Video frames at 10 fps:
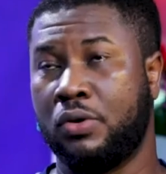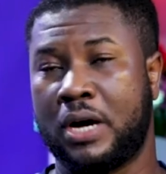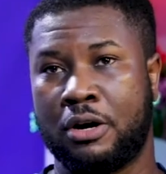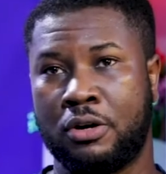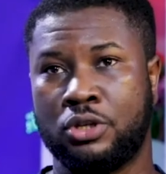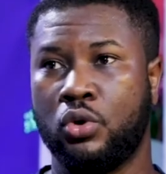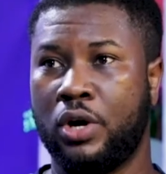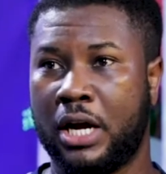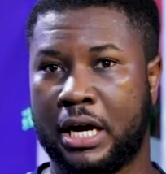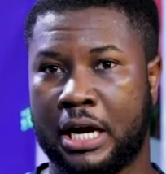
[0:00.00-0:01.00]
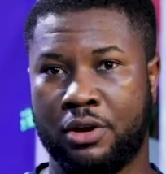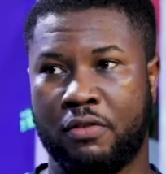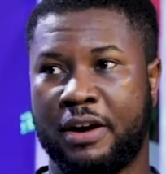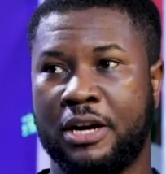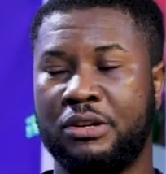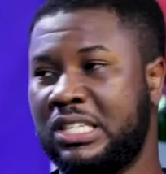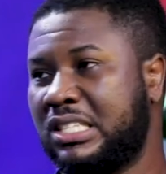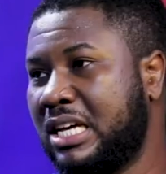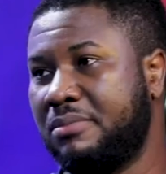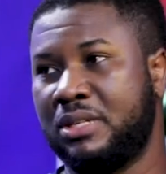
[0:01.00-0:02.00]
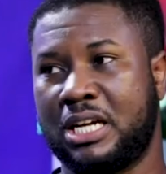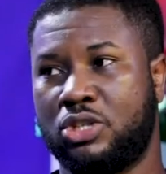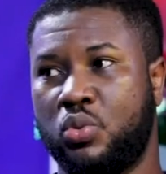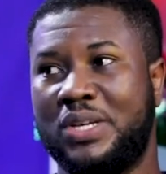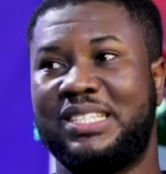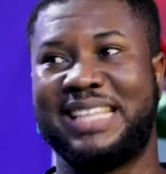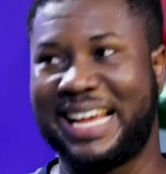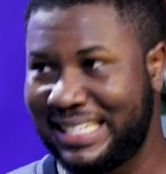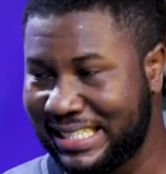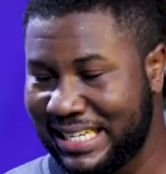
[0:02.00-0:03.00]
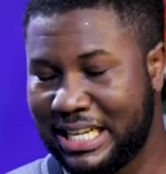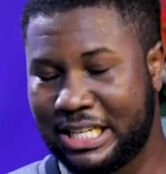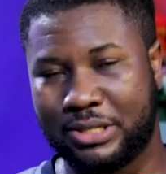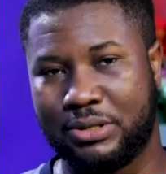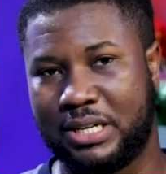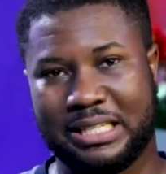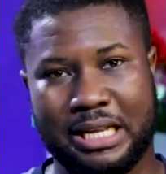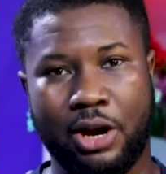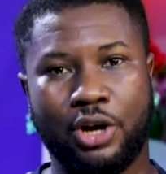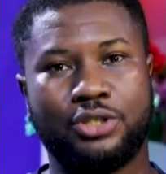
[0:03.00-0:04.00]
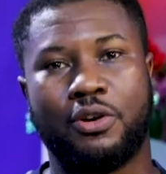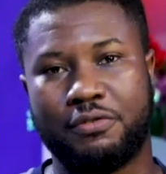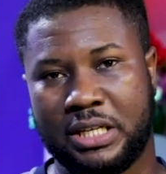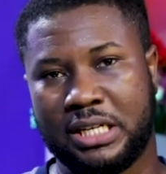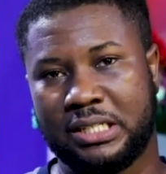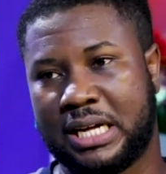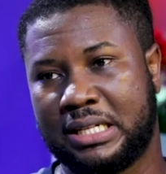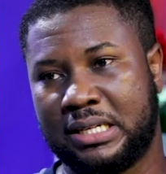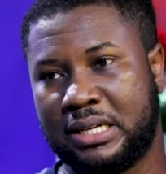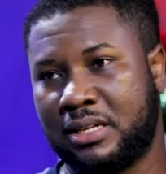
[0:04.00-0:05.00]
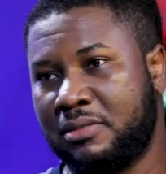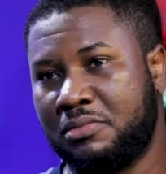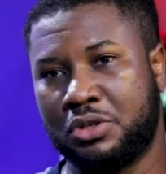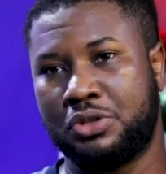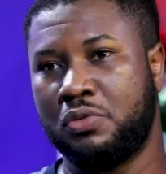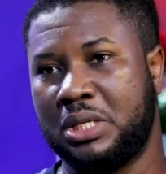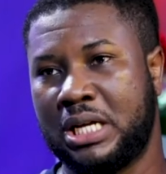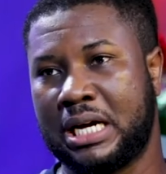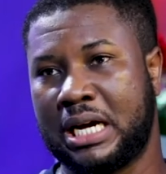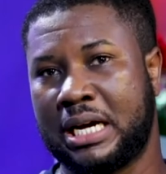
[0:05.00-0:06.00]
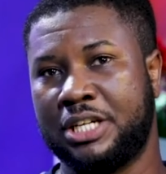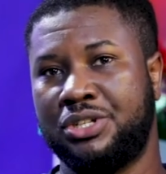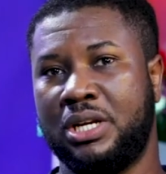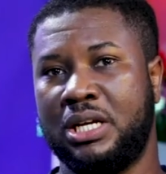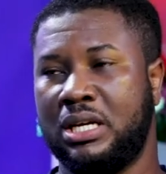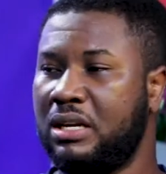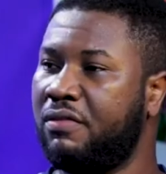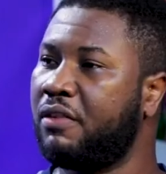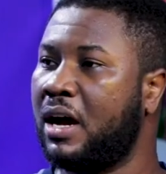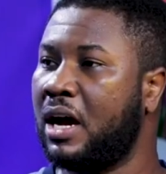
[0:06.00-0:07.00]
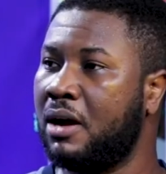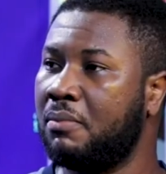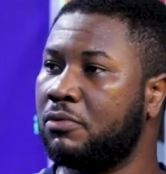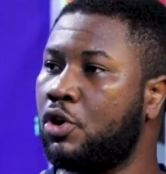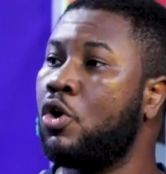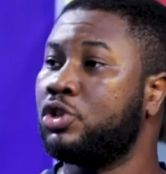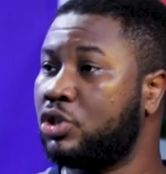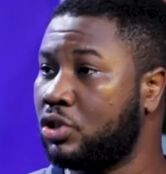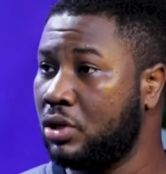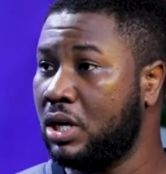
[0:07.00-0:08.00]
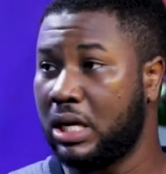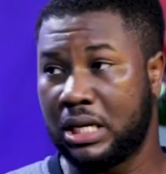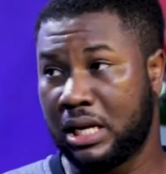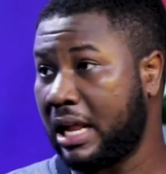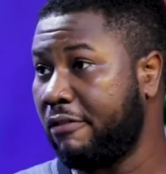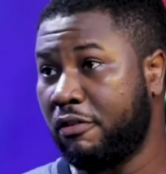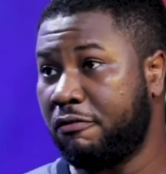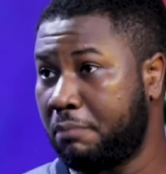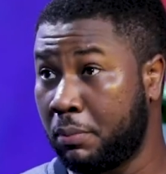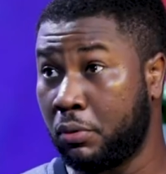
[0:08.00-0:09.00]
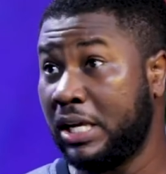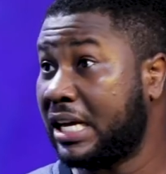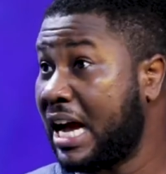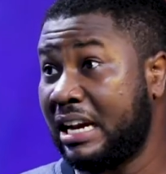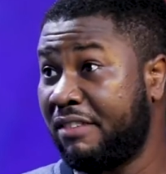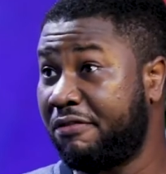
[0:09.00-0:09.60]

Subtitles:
You can also learn and your value systems are twisted. So there's a lot of things that social media can actually cause in the life of people. It can